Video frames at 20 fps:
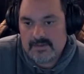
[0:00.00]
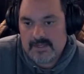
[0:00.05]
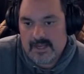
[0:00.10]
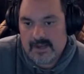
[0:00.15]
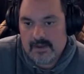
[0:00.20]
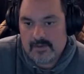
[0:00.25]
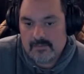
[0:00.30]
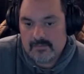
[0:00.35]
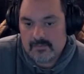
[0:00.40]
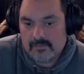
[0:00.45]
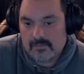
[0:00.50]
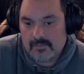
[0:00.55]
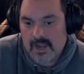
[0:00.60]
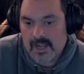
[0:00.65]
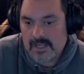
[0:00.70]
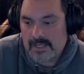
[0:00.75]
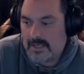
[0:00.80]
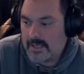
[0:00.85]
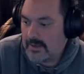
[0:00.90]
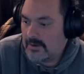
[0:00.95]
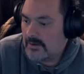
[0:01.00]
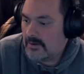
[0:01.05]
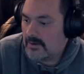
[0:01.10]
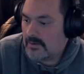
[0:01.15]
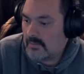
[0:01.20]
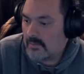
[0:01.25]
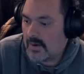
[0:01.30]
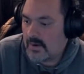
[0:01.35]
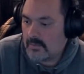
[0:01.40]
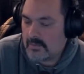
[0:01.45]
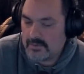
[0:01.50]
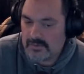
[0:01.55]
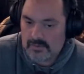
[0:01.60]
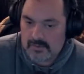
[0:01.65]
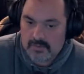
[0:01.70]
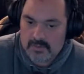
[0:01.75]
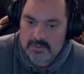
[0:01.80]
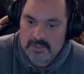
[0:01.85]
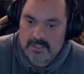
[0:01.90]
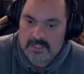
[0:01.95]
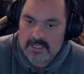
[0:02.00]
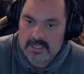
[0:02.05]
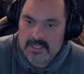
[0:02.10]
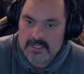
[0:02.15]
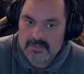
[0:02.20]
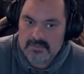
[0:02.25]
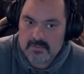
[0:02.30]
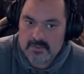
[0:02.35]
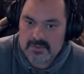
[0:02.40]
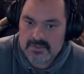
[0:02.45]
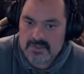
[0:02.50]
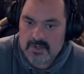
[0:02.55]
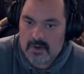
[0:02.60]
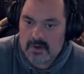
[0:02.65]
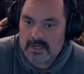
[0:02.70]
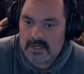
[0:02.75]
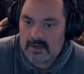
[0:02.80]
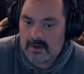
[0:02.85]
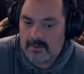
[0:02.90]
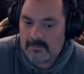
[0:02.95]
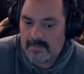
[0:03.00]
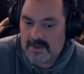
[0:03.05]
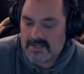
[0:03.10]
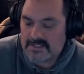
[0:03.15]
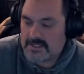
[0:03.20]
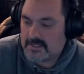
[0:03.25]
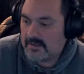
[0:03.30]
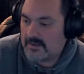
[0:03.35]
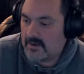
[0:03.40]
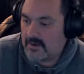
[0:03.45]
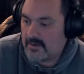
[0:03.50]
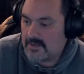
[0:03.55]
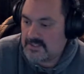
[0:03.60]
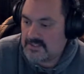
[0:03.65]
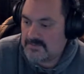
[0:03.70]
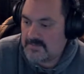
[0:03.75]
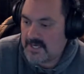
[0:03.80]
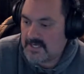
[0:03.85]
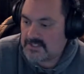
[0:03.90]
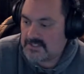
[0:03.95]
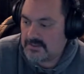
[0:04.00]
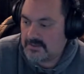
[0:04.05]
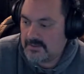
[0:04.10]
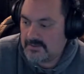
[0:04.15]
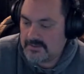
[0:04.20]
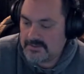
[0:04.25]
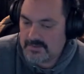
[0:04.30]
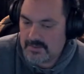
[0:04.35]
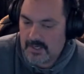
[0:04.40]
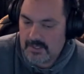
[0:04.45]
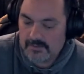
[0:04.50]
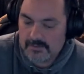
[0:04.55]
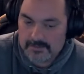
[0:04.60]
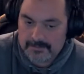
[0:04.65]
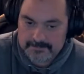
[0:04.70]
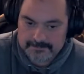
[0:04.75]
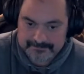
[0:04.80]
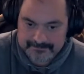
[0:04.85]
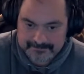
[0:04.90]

Now, right here, what we're doing is we're starting our basically our inspection on the trailer